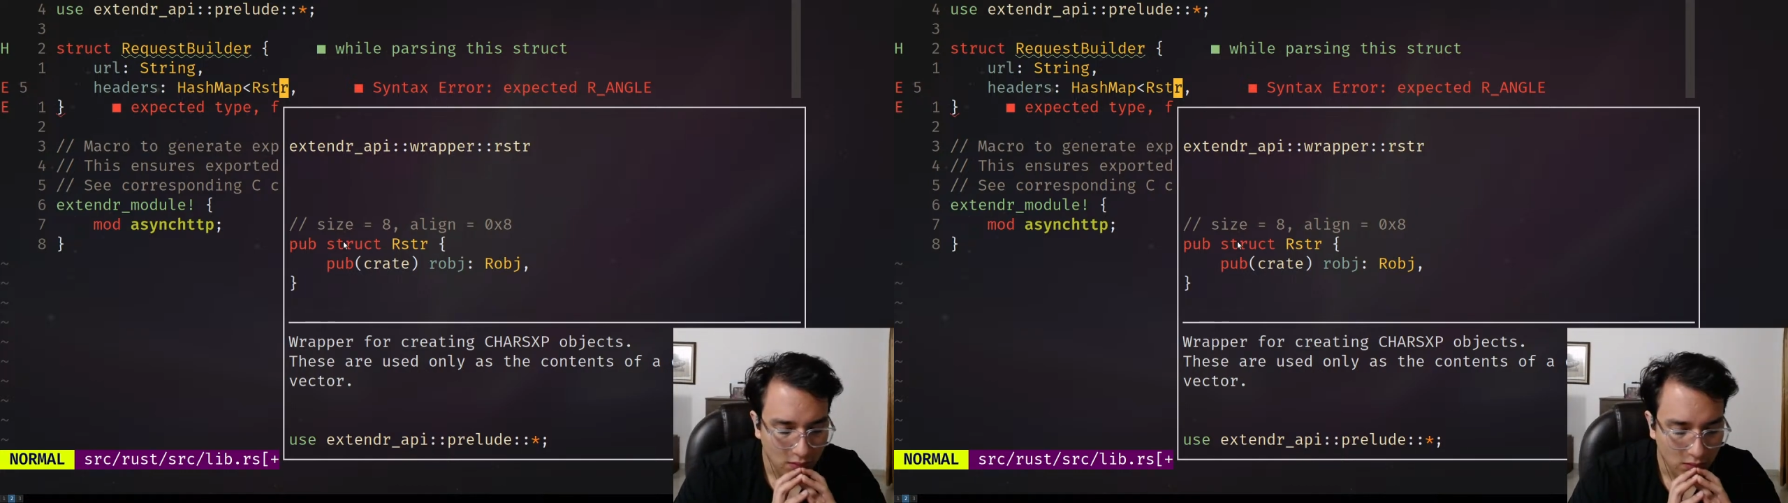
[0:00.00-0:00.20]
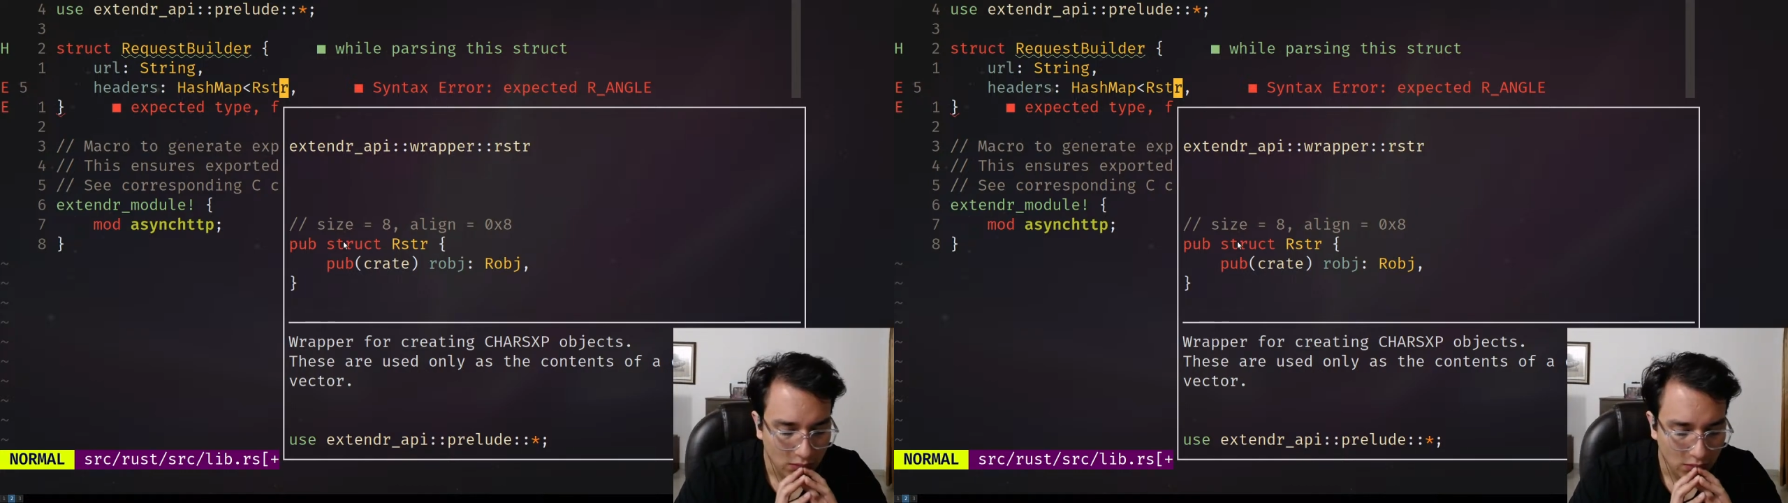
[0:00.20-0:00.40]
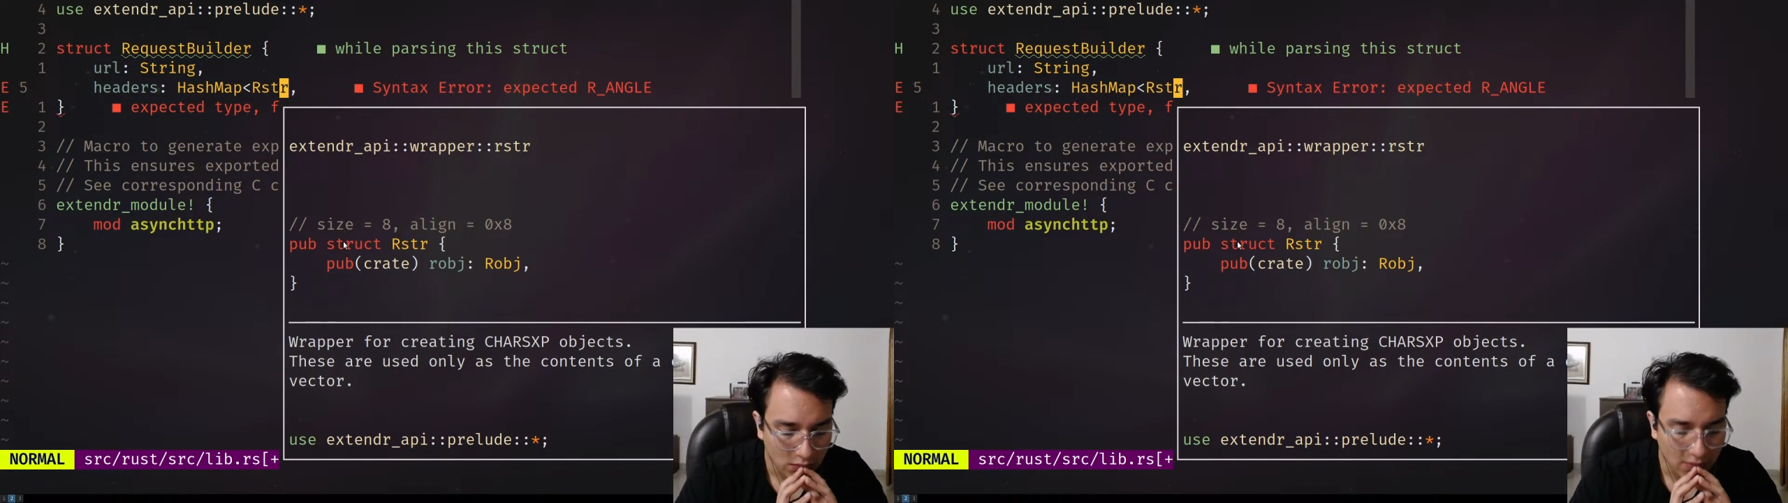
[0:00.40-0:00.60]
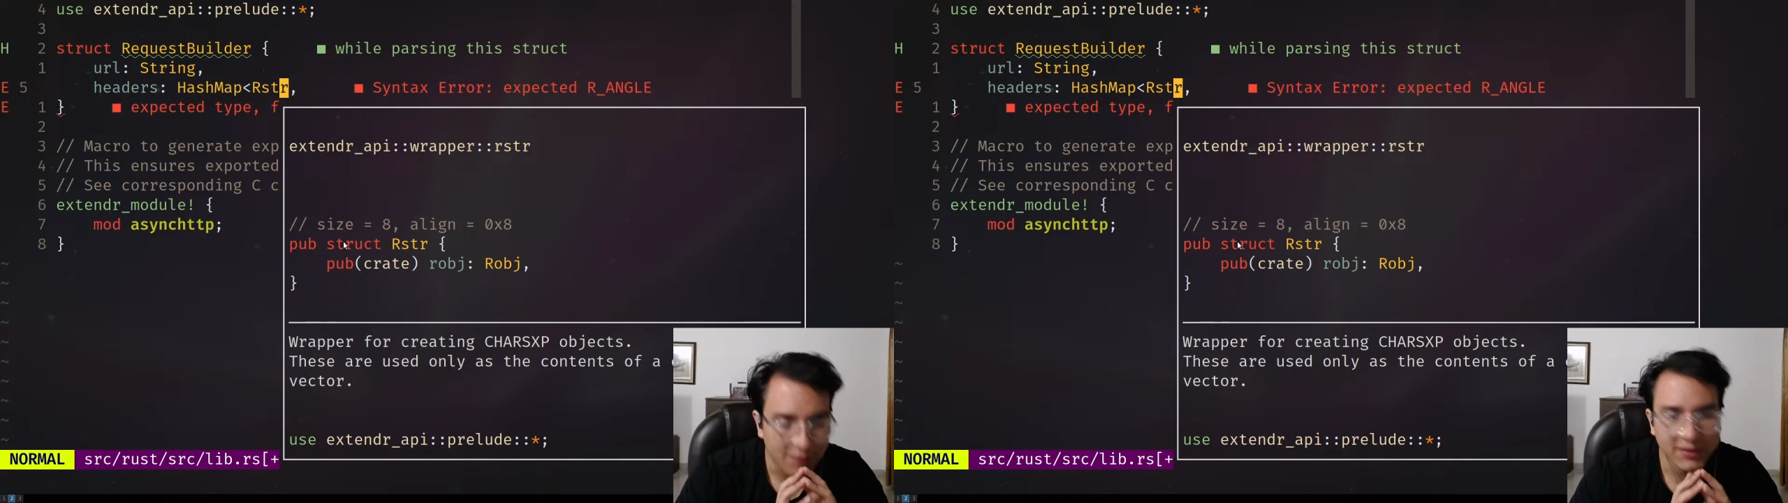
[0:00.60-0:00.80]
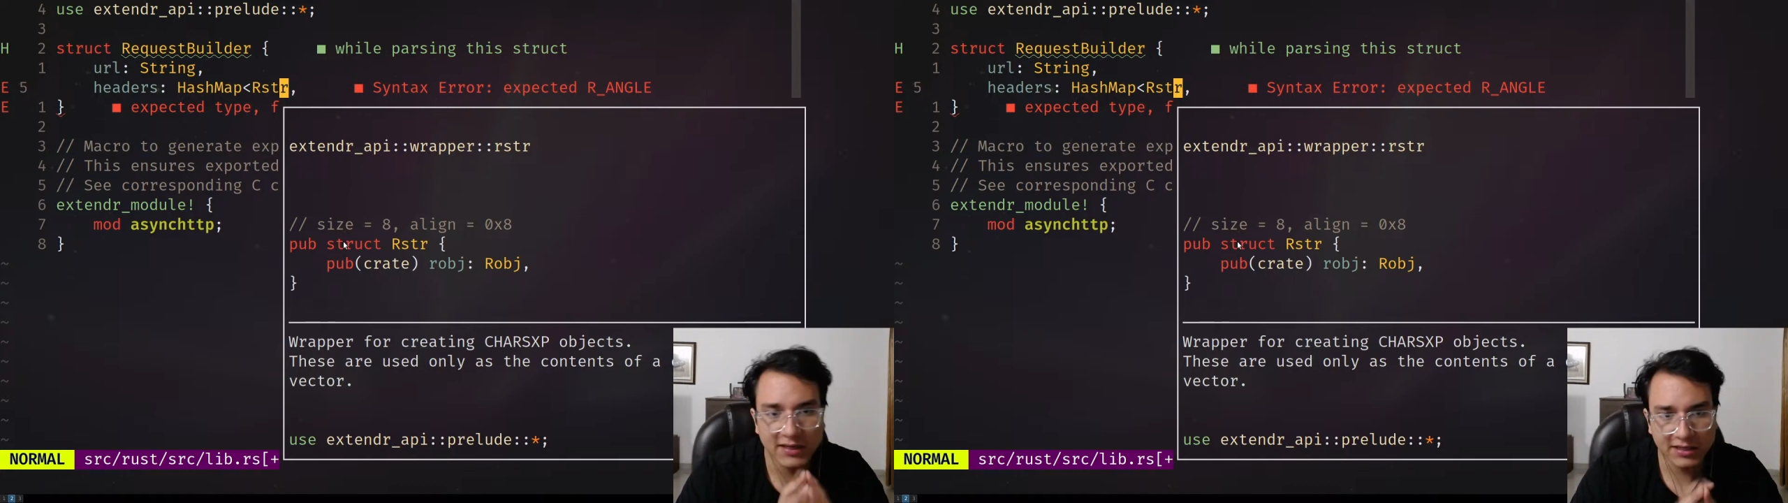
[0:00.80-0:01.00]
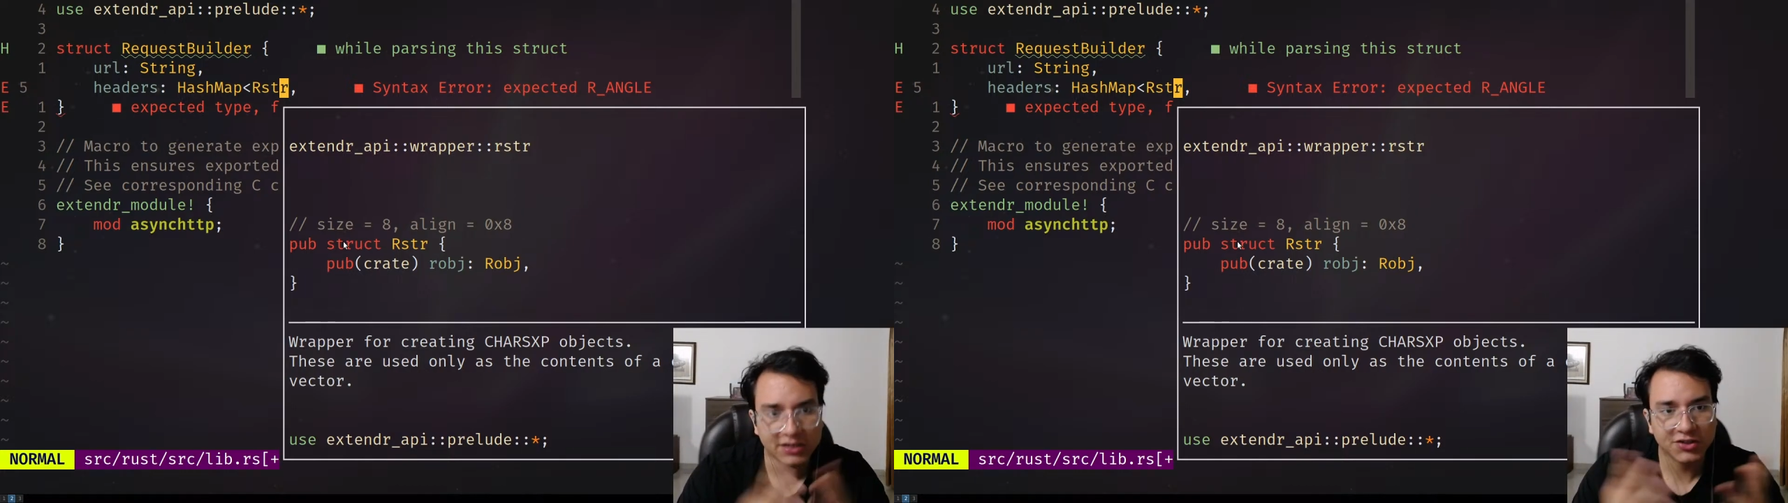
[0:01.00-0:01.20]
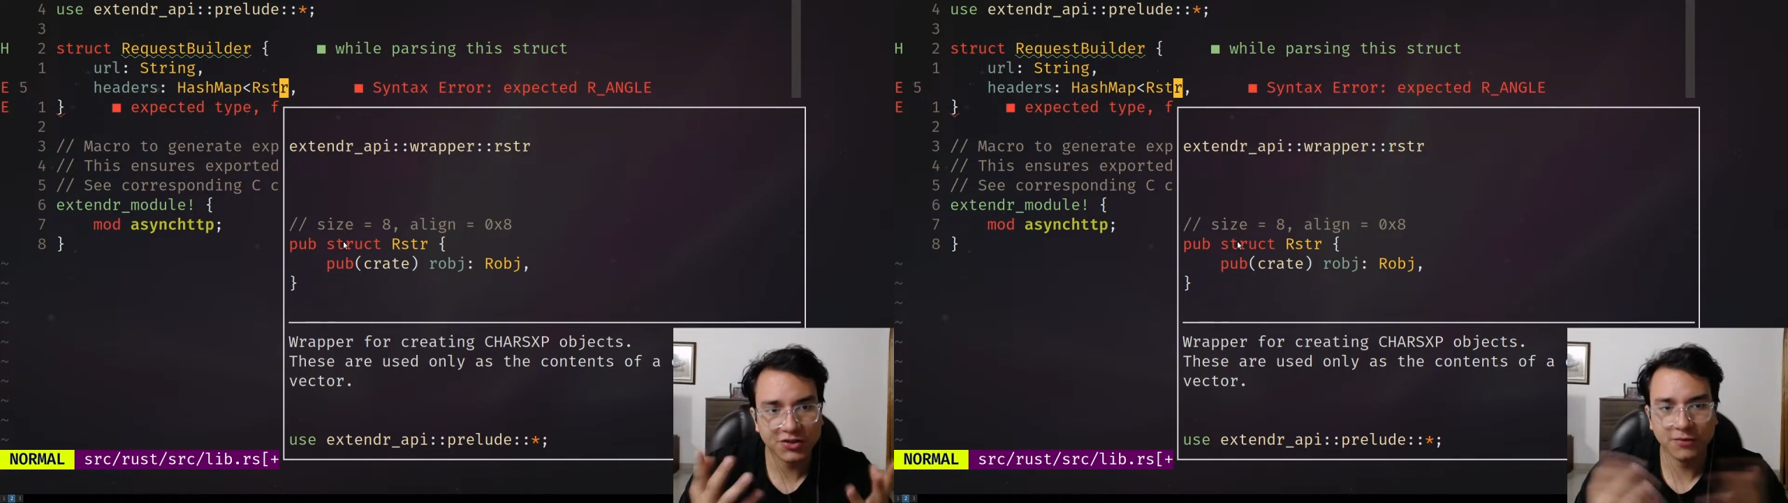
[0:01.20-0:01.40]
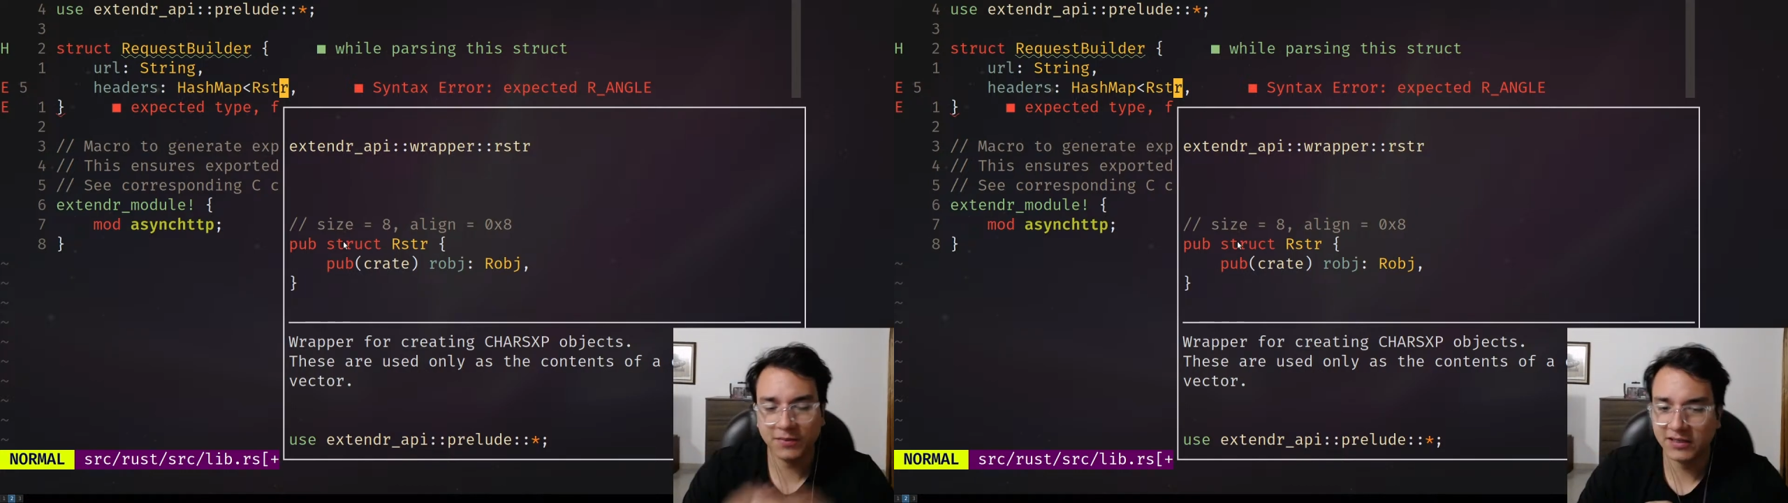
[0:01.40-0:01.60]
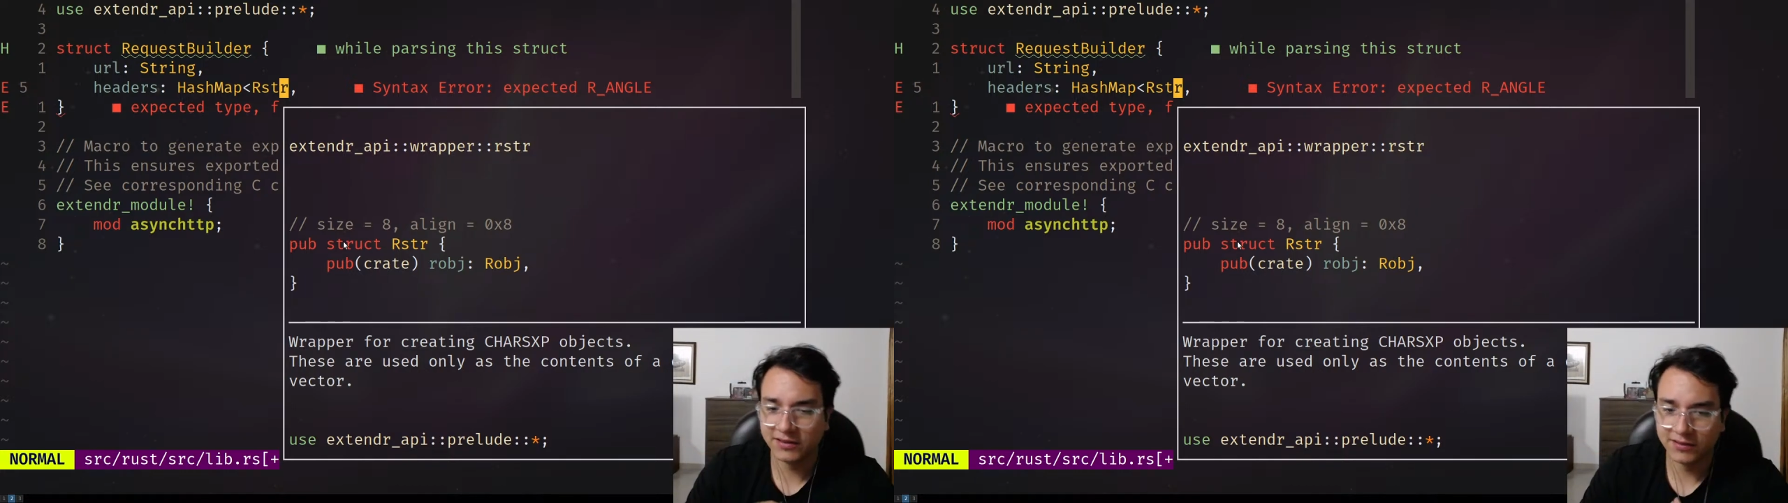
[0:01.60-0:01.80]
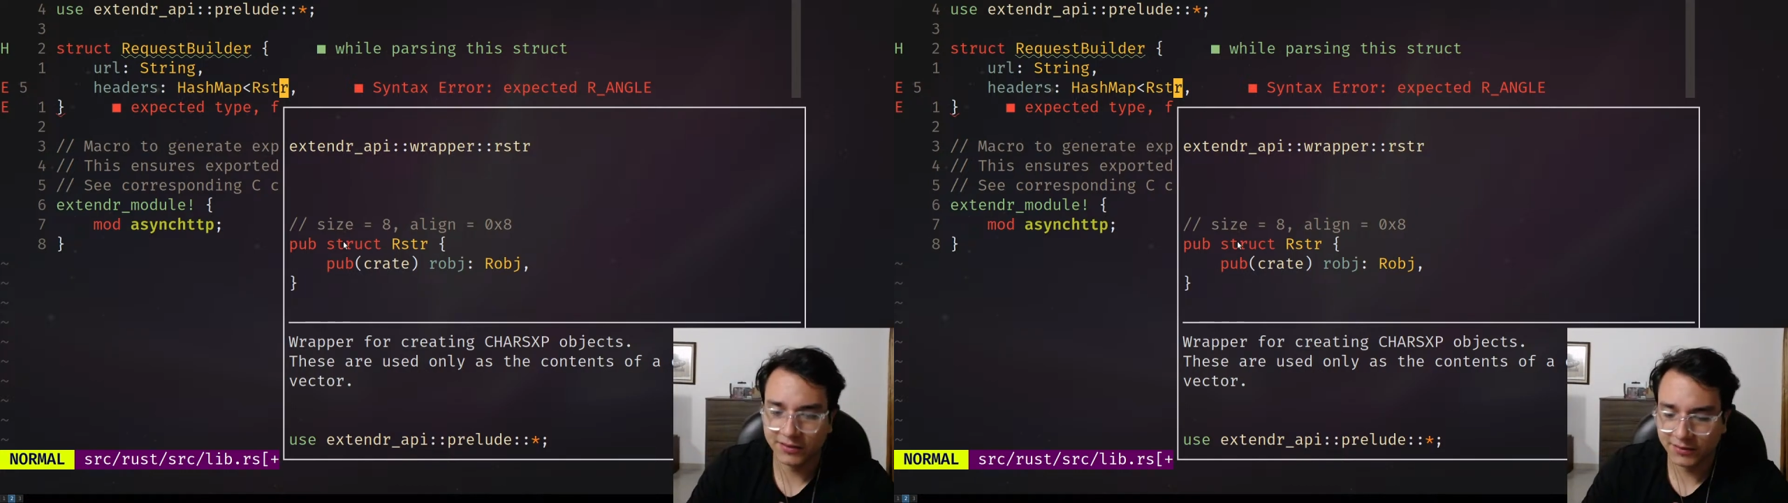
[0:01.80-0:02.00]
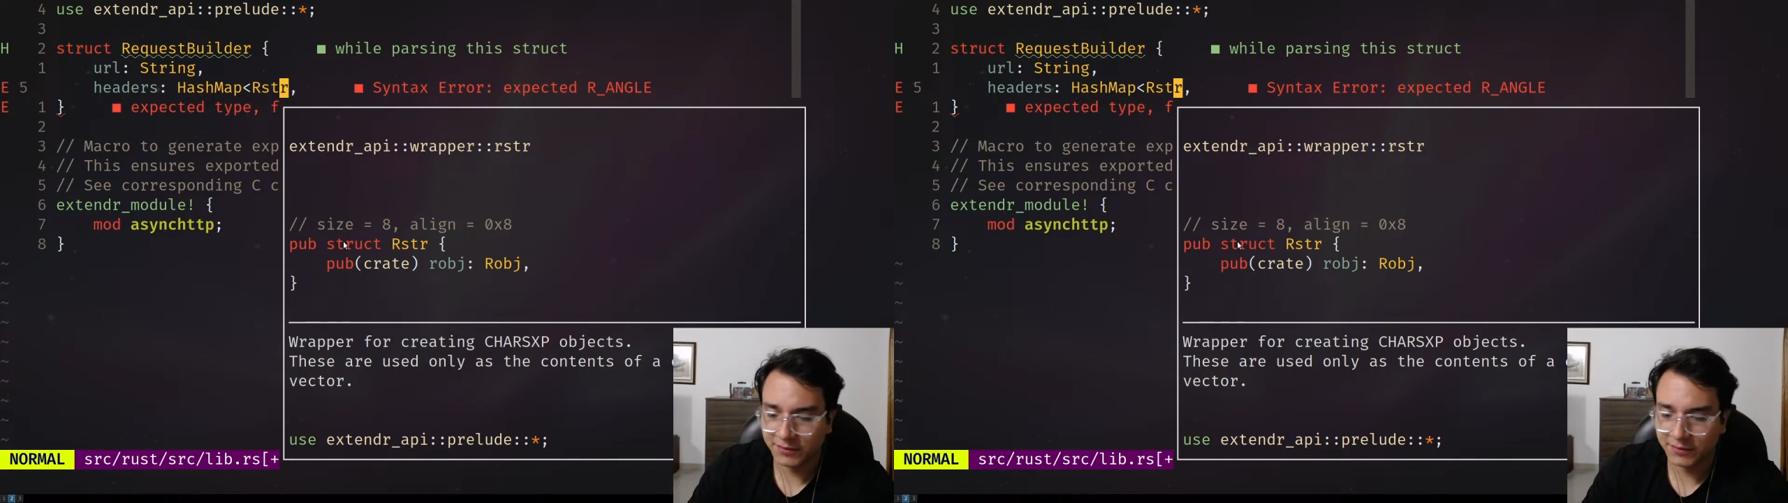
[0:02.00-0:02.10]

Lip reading: I mean, it should be easier